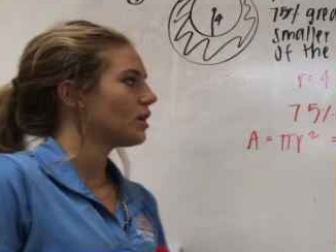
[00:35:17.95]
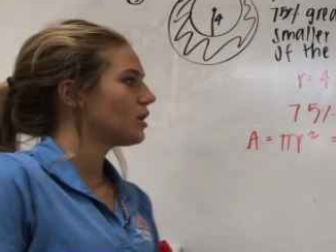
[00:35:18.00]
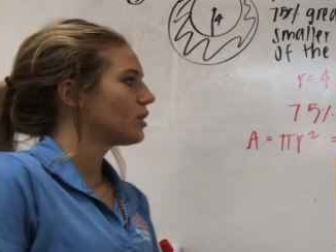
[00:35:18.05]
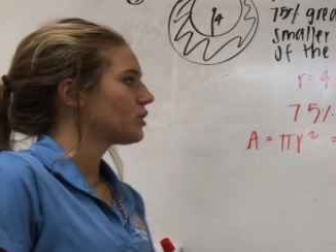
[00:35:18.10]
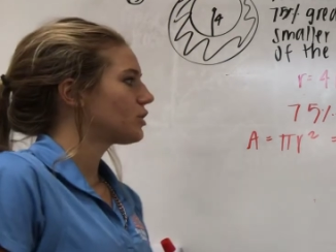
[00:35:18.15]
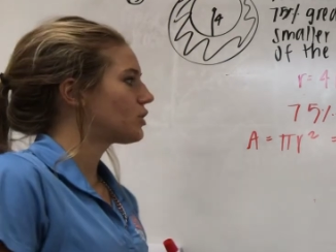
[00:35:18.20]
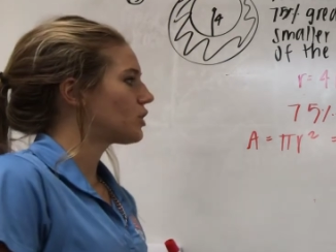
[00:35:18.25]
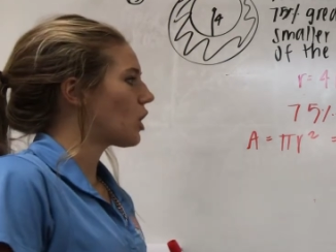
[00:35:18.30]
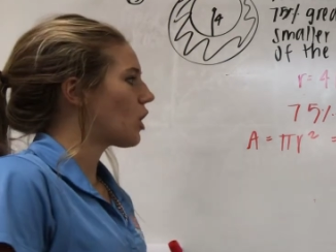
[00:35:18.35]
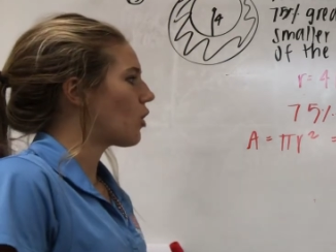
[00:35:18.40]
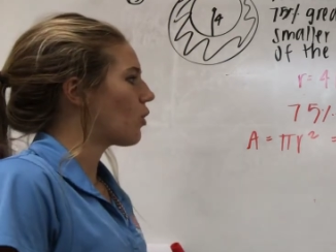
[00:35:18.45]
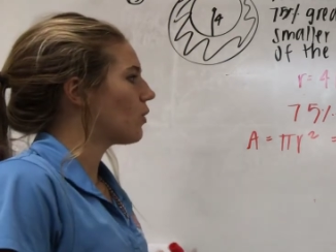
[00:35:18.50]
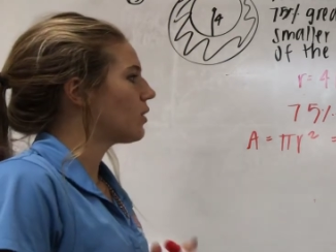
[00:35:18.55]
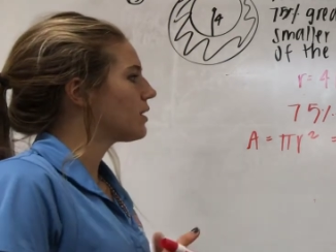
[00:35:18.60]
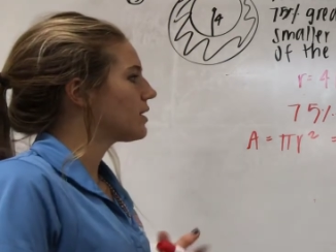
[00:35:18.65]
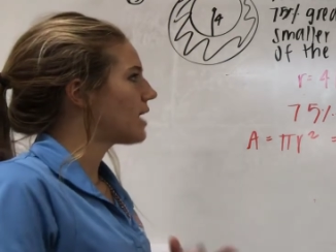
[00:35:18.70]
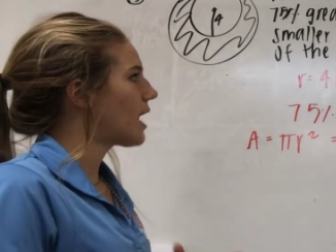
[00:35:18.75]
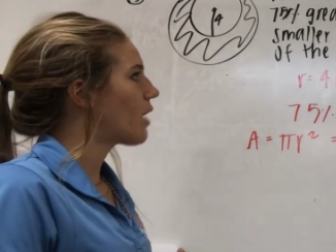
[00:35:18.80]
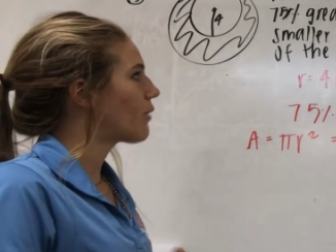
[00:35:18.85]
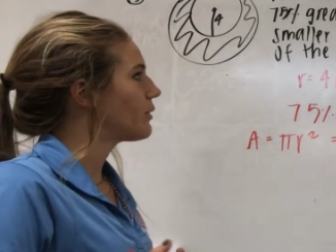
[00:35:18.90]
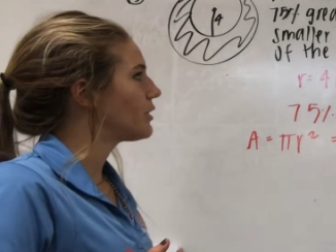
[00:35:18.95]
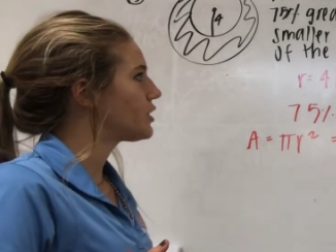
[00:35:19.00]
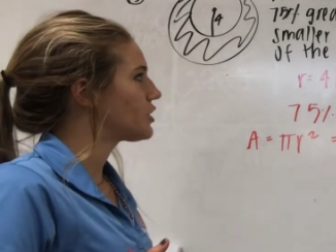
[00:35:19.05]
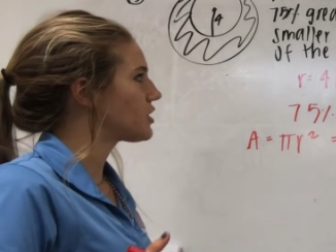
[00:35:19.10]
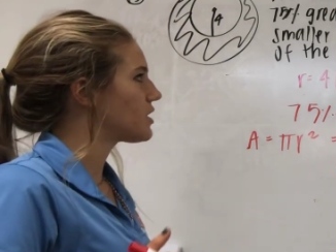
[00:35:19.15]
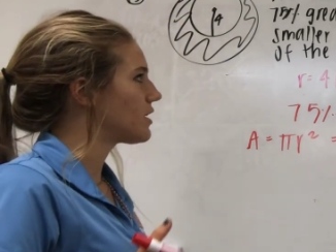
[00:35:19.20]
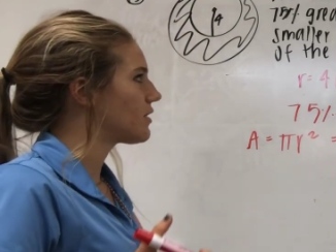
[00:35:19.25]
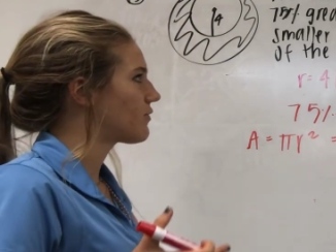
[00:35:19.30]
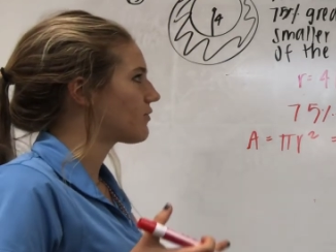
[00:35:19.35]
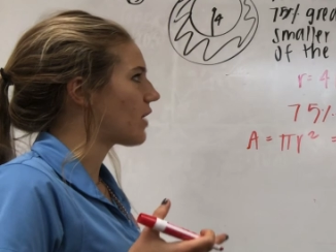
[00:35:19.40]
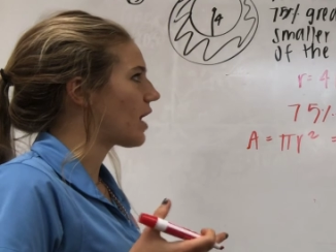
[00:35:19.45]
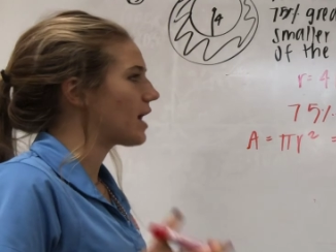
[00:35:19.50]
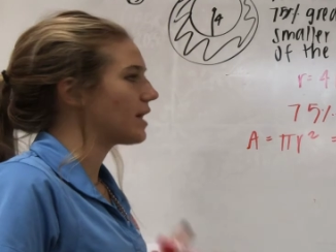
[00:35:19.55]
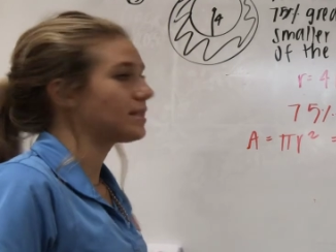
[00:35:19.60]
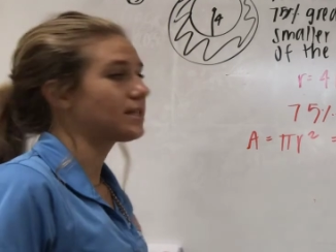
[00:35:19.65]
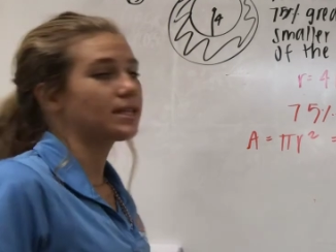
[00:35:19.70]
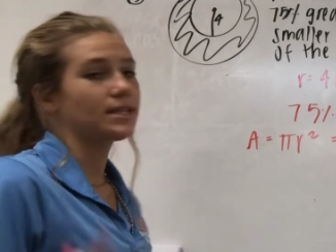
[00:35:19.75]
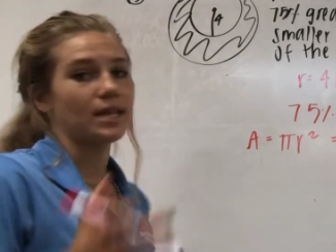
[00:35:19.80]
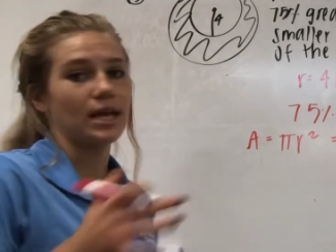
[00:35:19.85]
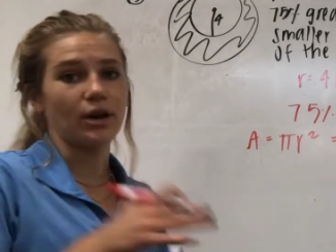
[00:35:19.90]
So now we just need to
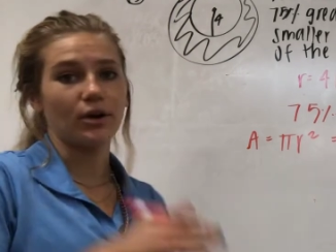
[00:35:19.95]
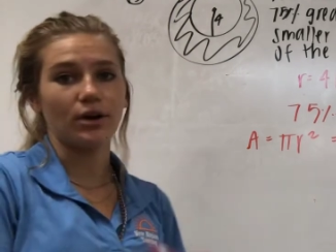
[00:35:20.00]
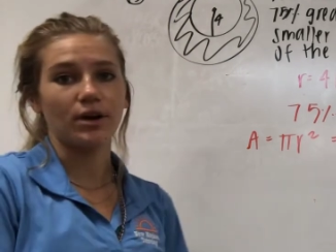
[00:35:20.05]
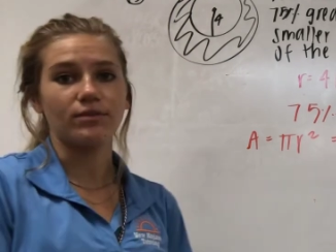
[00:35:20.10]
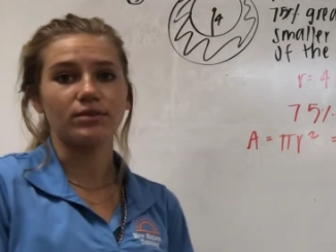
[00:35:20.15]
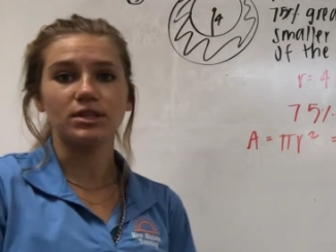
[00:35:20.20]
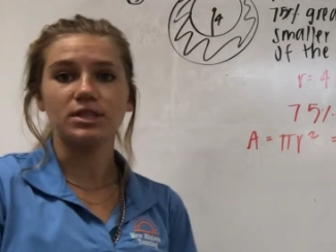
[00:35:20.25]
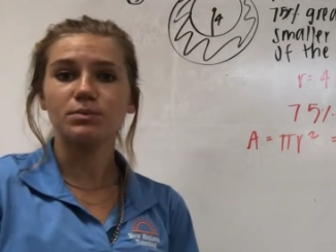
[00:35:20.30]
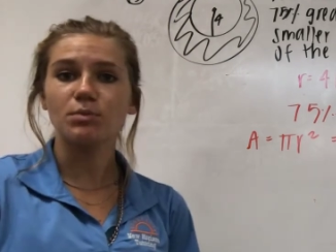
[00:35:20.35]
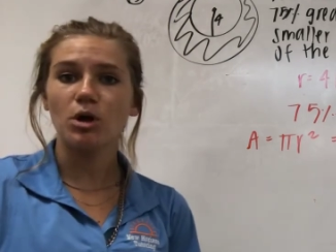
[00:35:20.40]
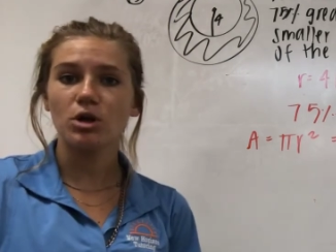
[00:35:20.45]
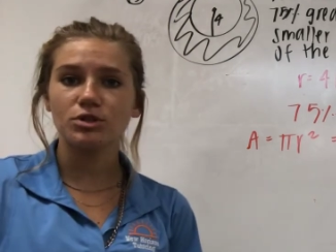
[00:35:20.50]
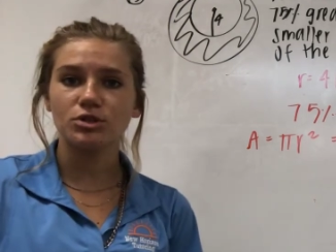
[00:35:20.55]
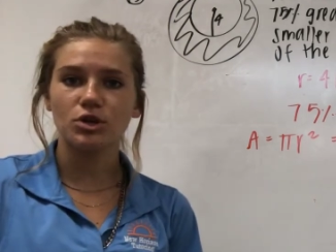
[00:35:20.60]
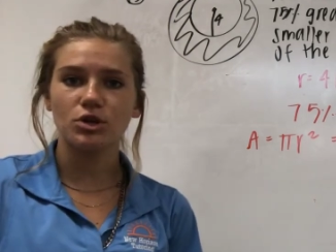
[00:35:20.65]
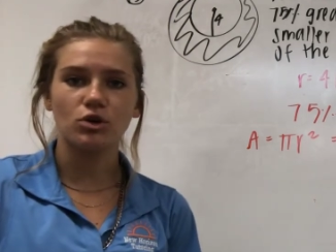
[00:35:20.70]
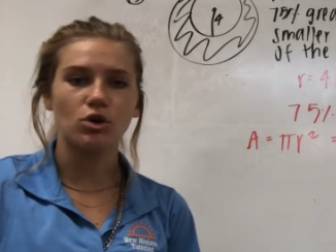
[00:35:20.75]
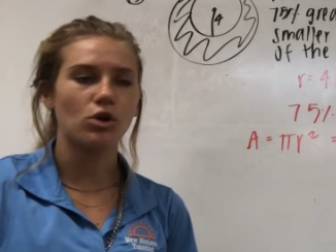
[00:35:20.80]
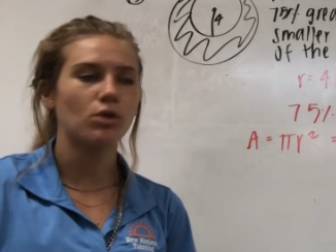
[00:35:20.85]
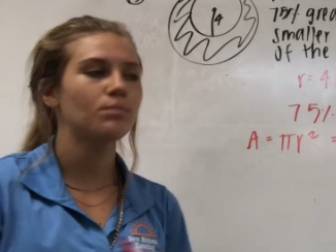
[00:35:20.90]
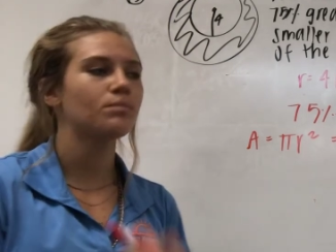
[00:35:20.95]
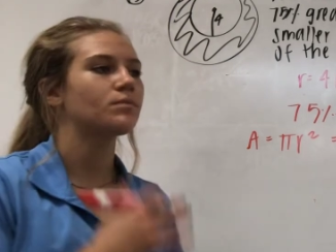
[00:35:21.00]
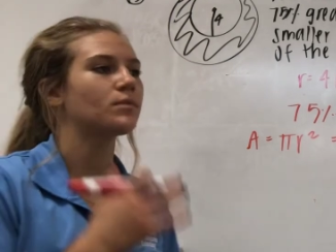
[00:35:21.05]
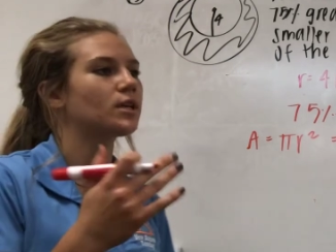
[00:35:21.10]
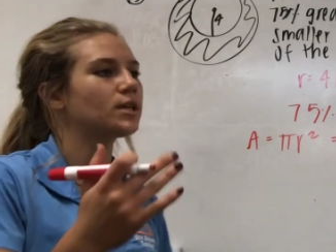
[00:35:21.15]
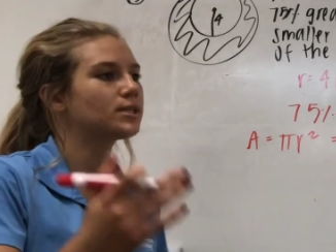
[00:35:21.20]
find the area of the small circle,